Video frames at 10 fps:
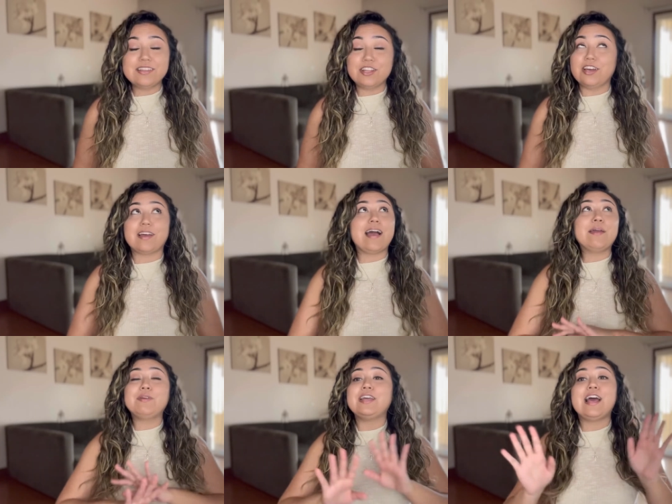look, I
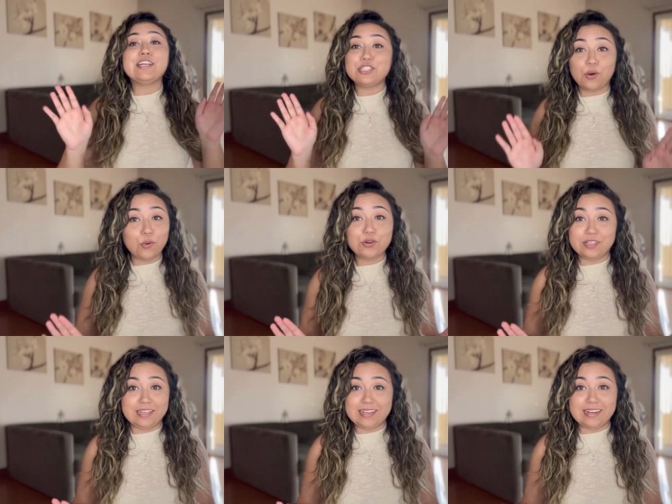mean, I totally
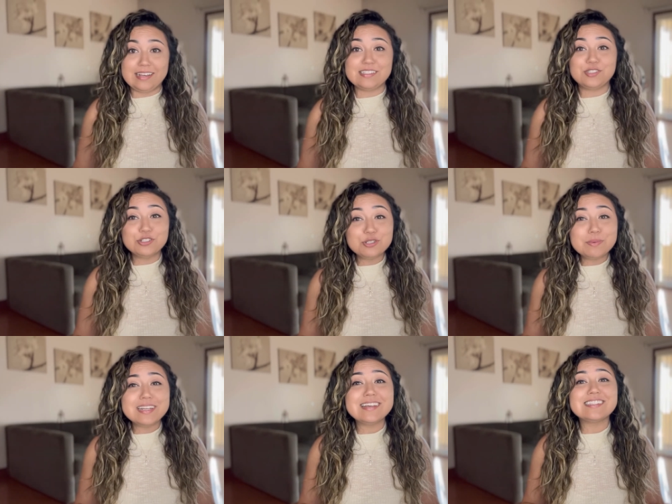get it. Social
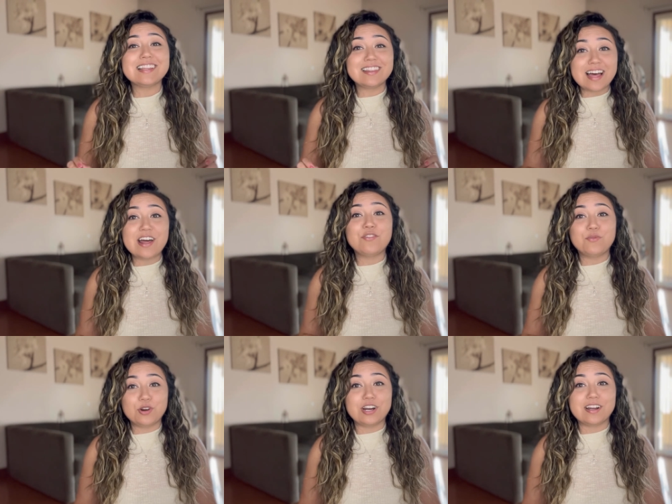media is a lot of
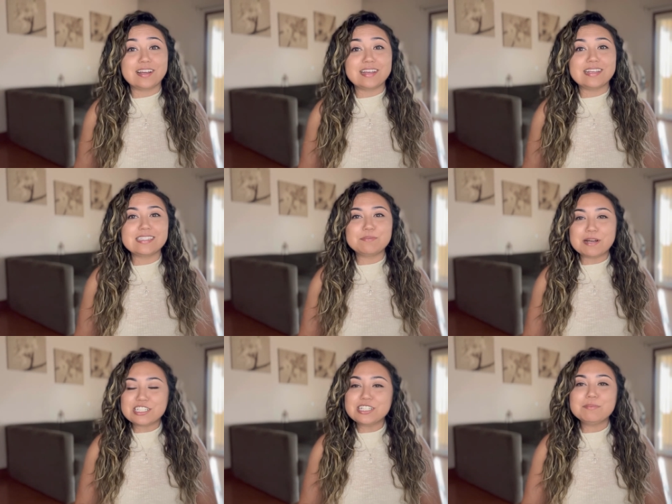work,
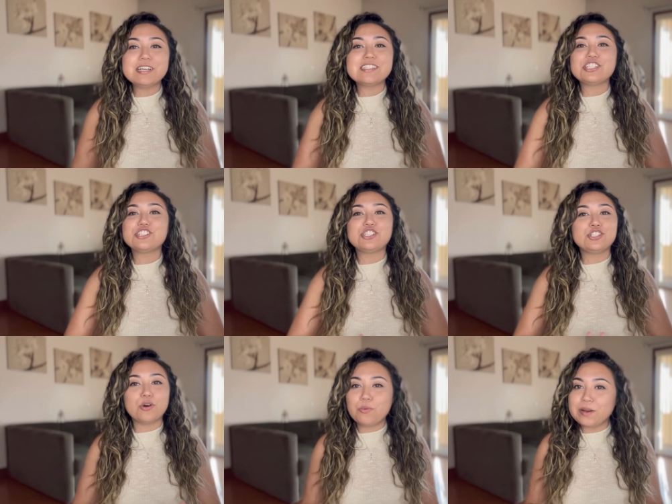especially because there's
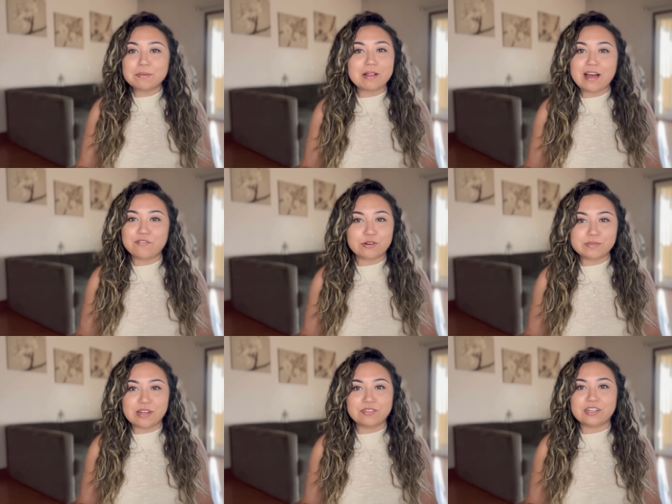so many platforms
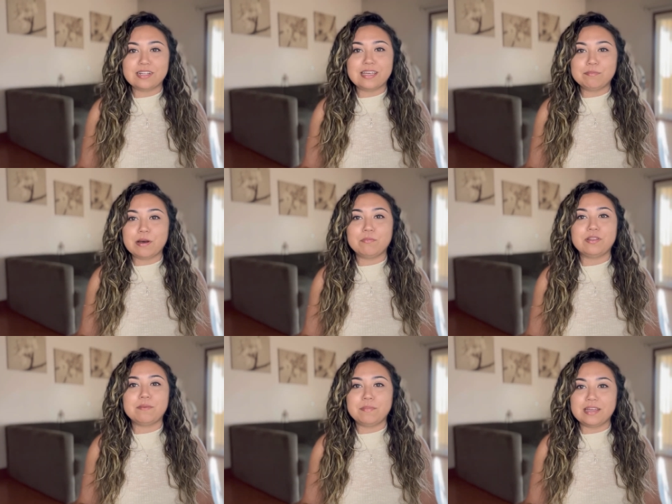out there to keep up with
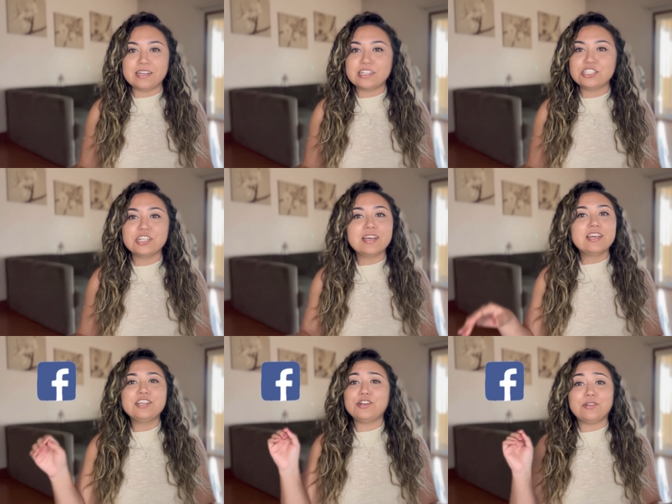and manage,
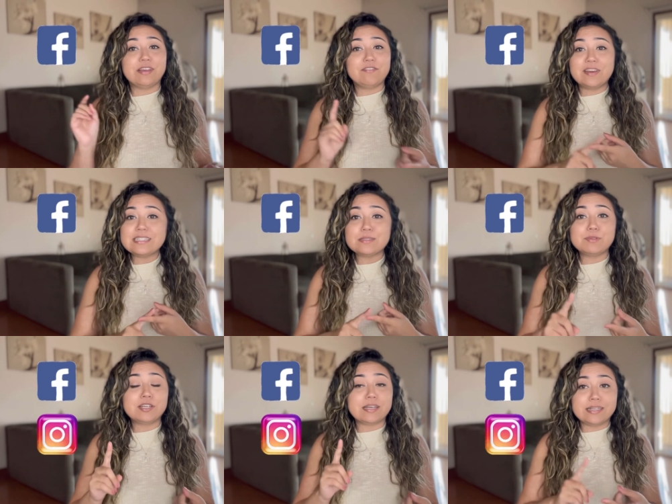you know, like
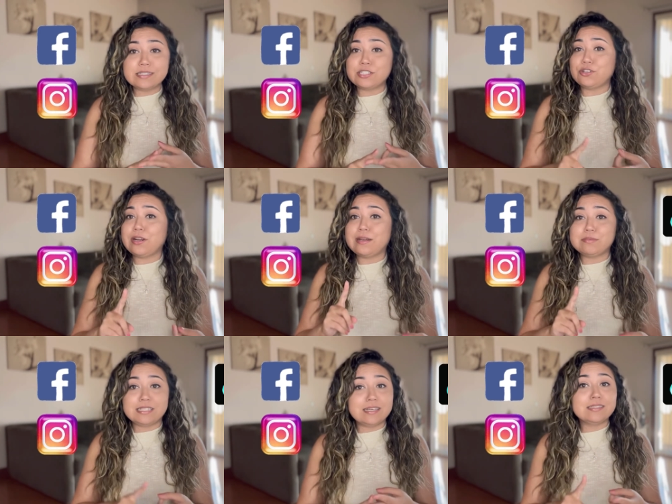Facebook, Instagram,
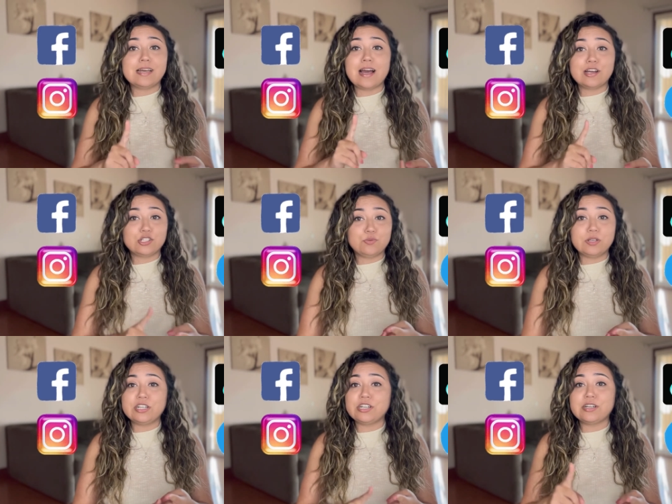TikTok,
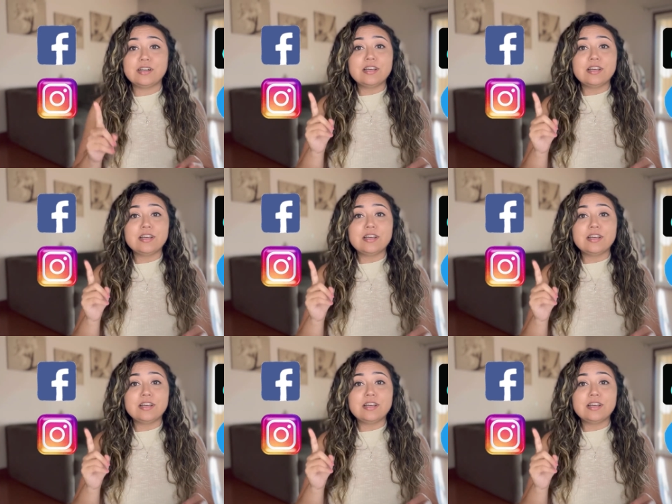Twitter,